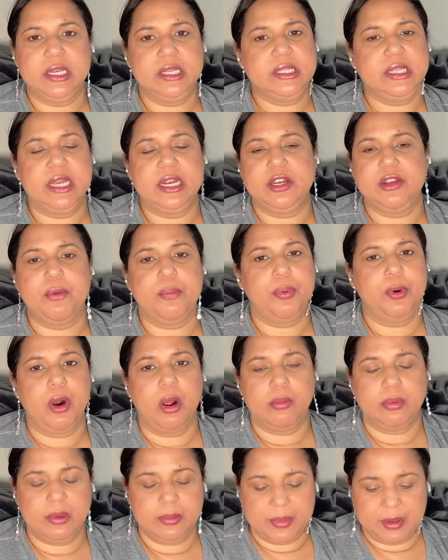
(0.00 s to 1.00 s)
It's a new
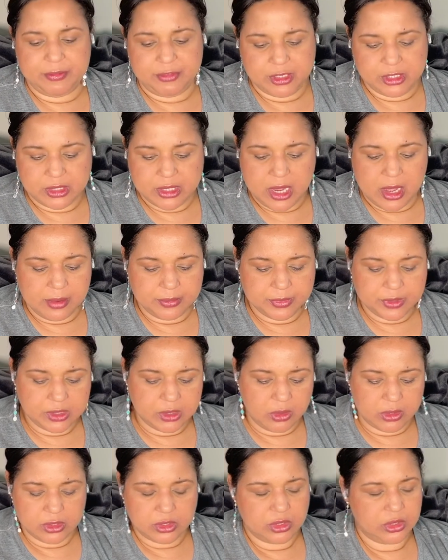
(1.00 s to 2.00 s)
problem every time. So
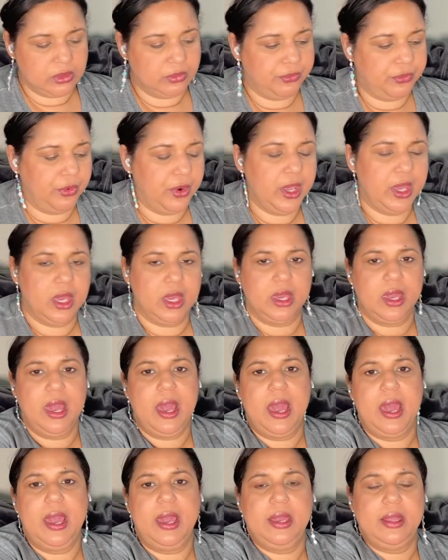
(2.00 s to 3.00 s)
I just freaking
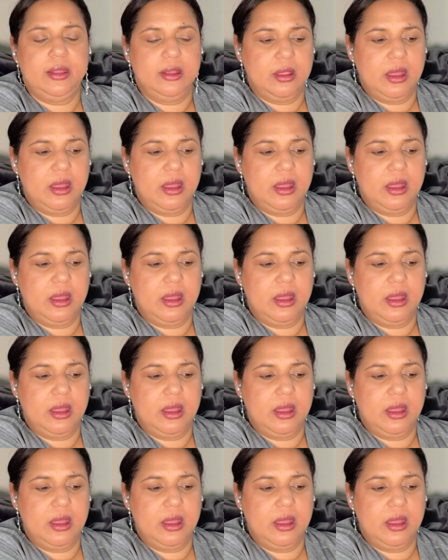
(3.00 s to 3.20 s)
hate.